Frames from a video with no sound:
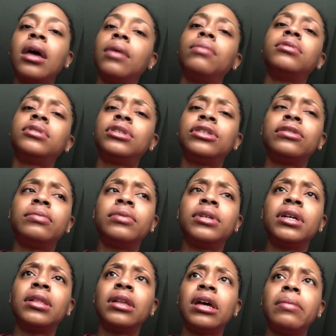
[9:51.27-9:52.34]
It was still a
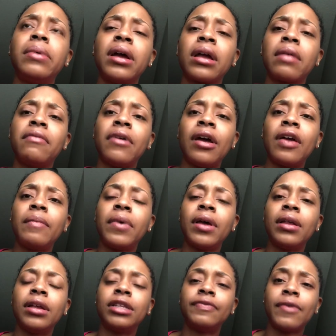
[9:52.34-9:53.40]
pretty laid back
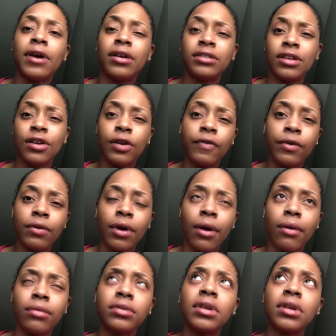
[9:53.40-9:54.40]
environment as far as the interview goes.